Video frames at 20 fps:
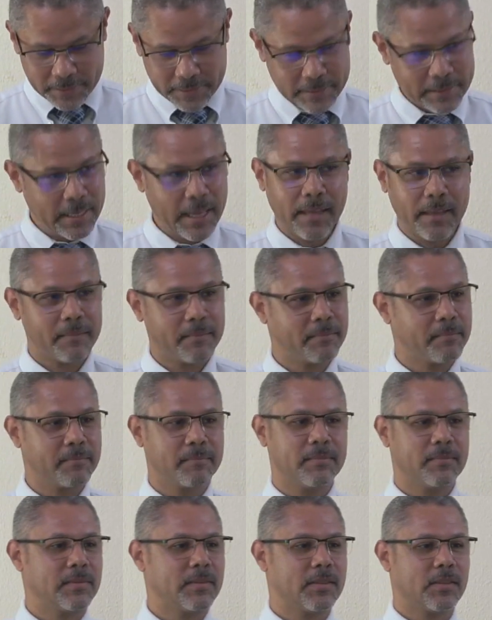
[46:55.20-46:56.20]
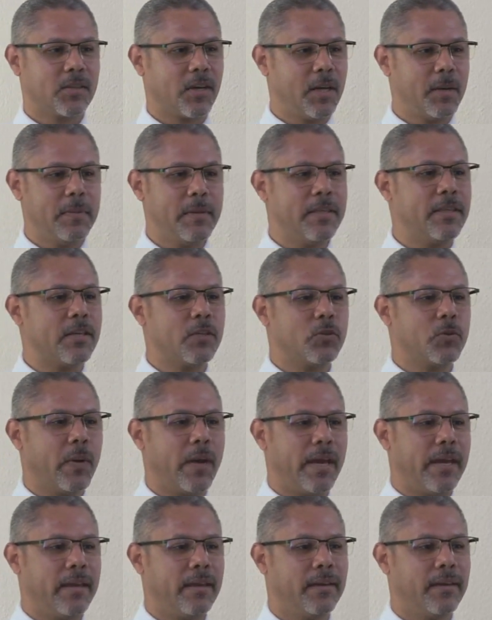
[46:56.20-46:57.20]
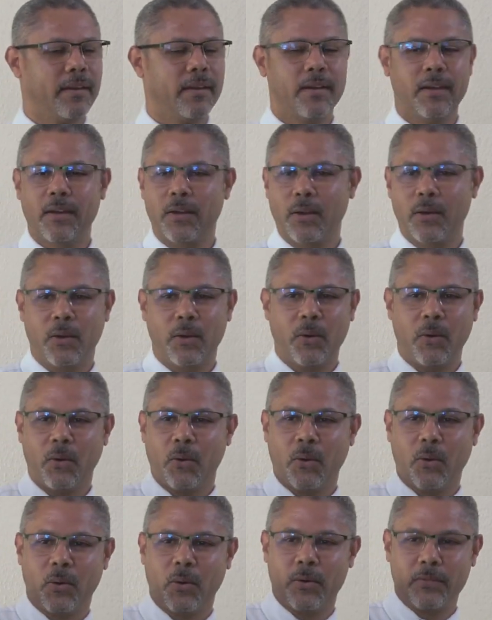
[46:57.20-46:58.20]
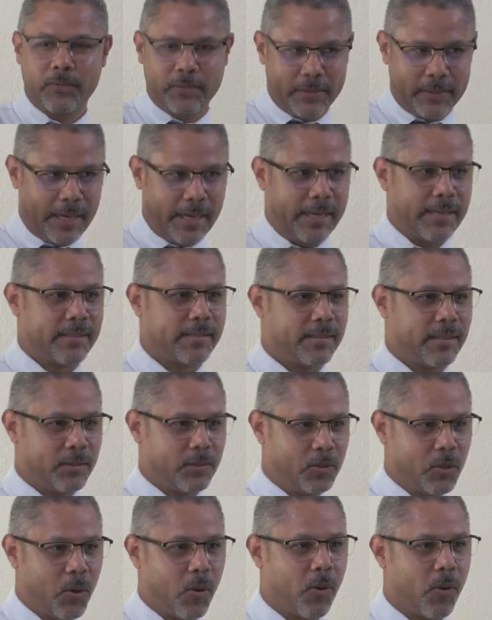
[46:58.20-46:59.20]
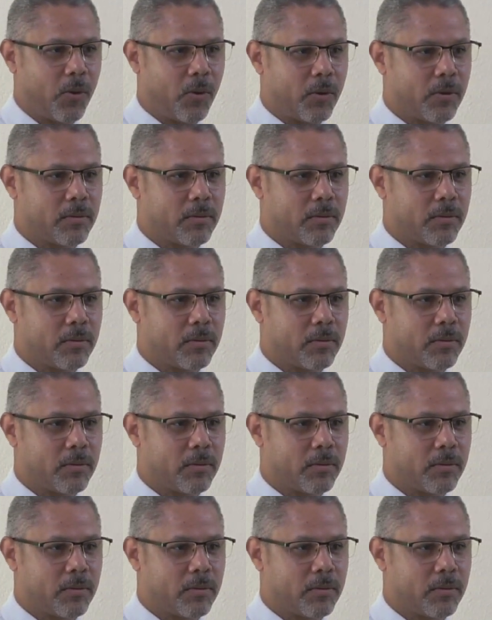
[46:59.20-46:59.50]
That it's got to be this way, or there's the door.